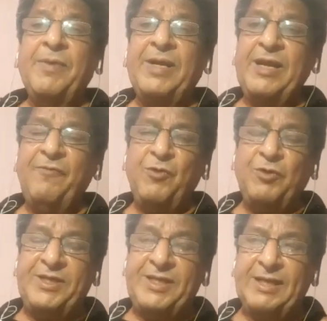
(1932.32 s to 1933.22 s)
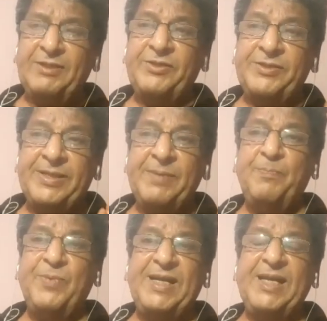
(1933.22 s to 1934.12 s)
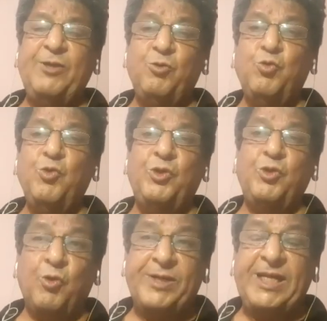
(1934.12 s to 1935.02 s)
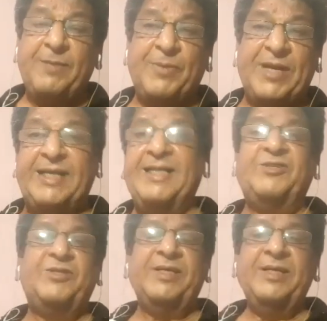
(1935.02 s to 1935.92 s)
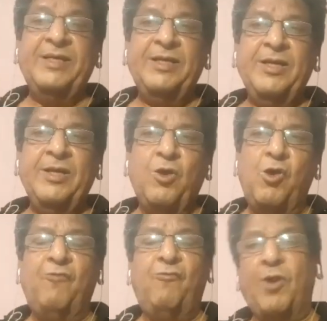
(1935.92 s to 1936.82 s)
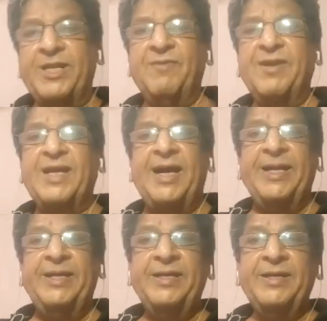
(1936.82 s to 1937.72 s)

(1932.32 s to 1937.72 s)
If you just simply do yogic practice of whatever kind,